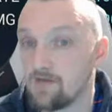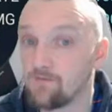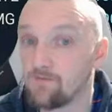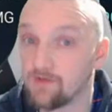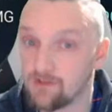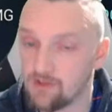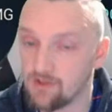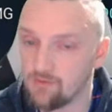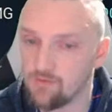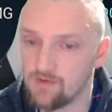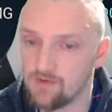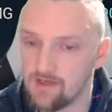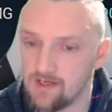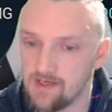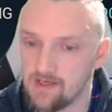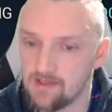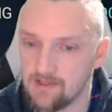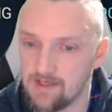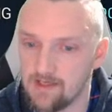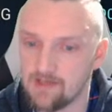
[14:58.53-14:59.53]
I don't
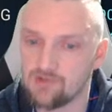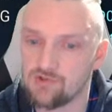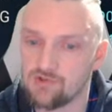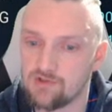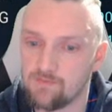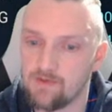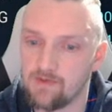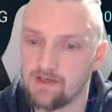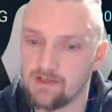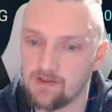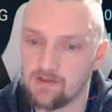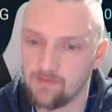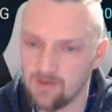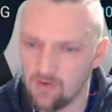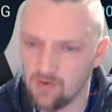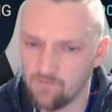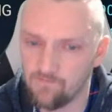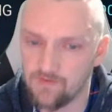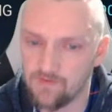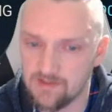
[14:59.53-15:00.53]
need the extra speed. I mean,
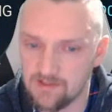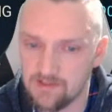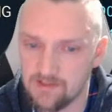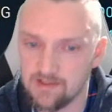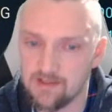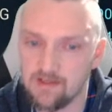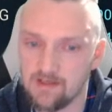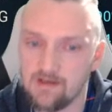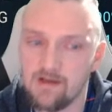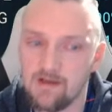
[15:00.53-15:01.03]
obviously,